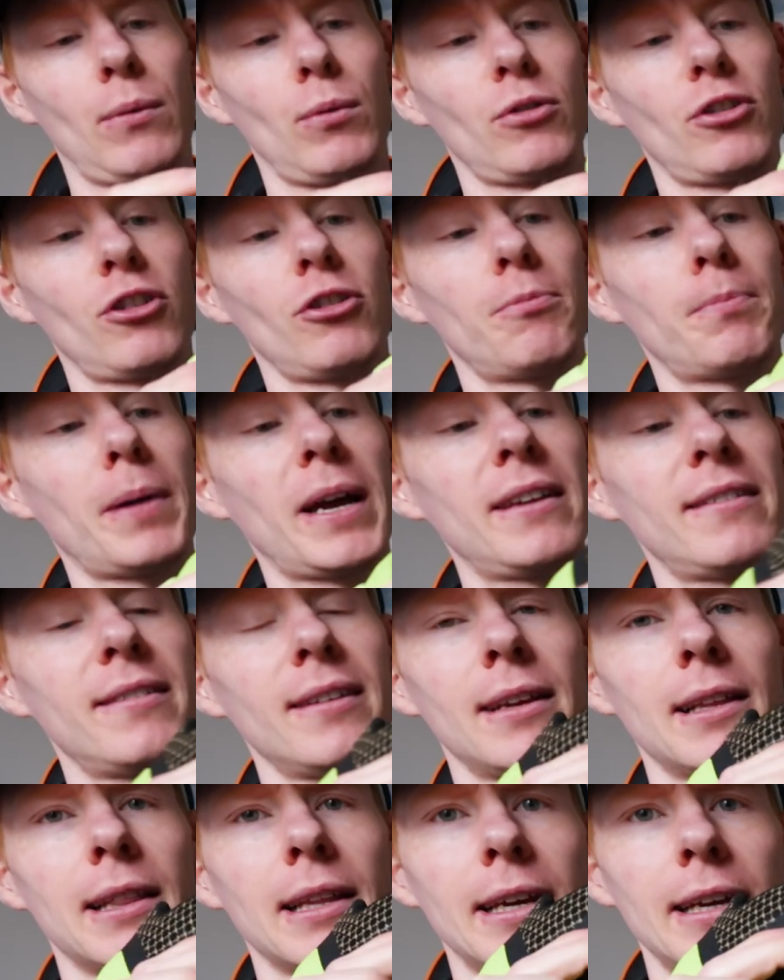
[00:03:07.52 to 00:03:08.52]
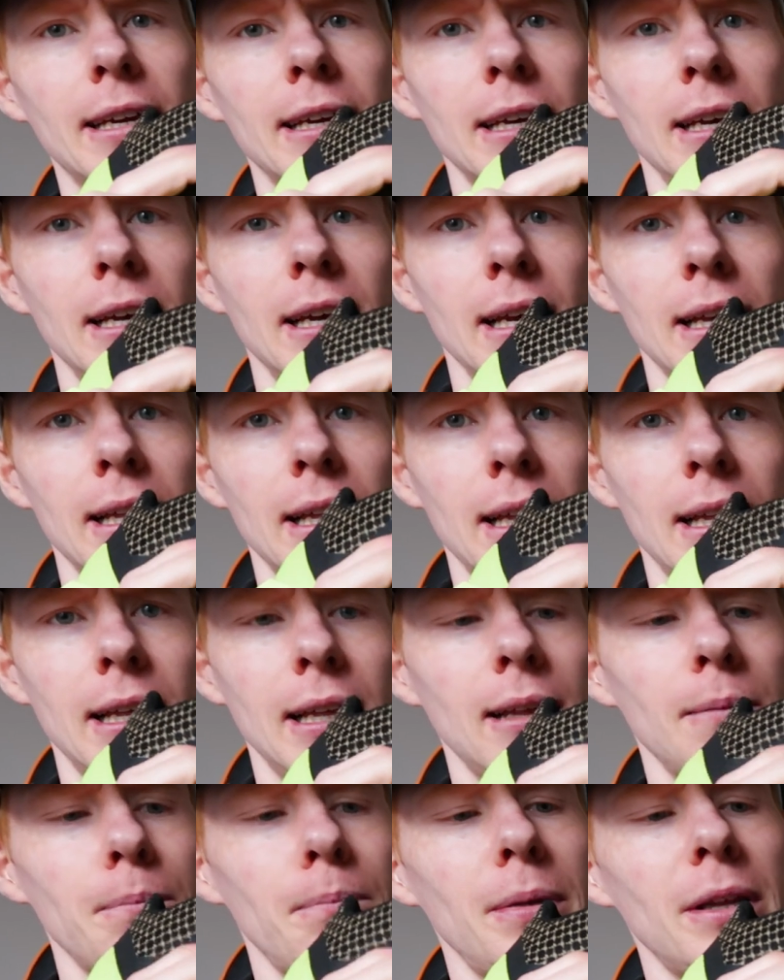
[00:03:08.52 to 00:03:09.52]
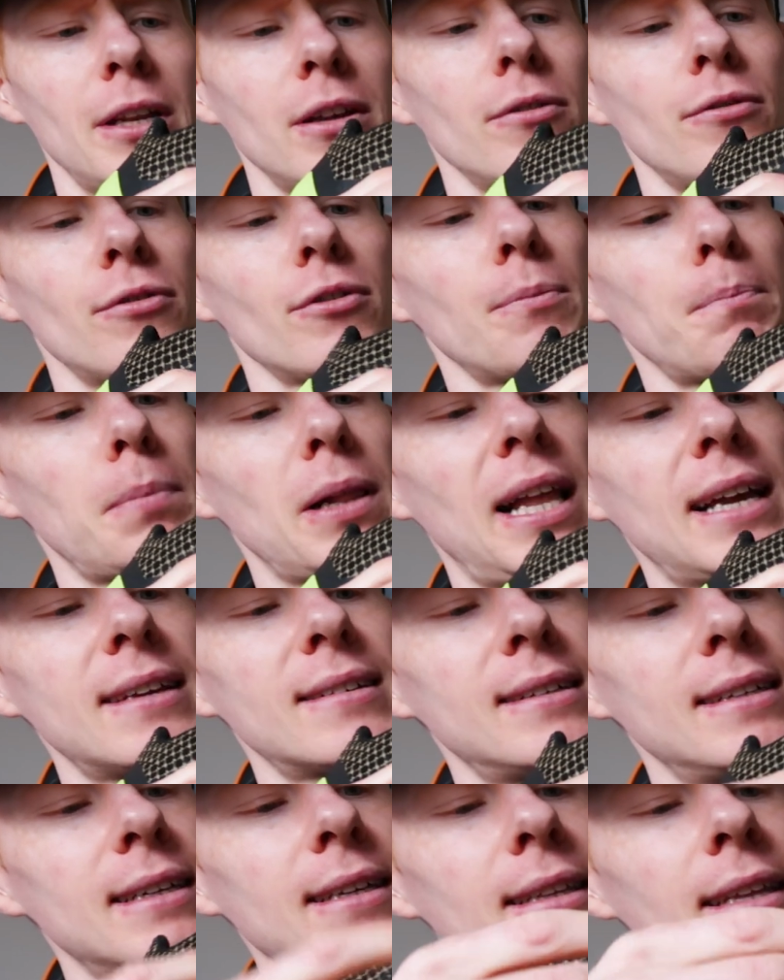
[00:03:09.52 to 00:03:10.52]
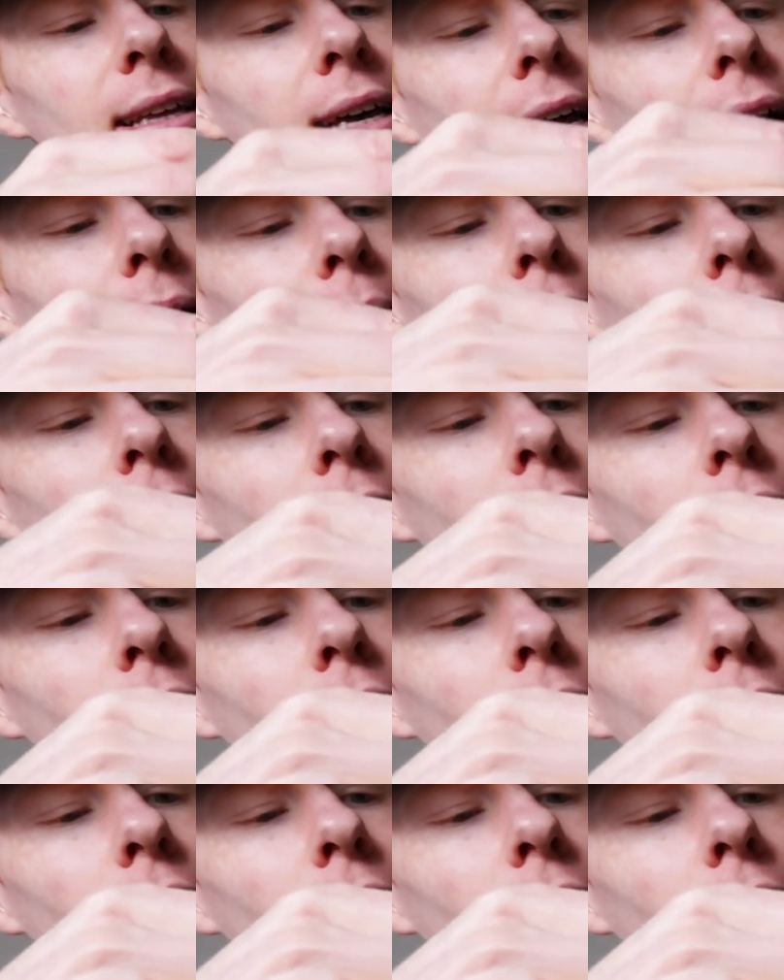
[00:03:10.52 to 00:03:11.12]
which is basically a bit of plastic there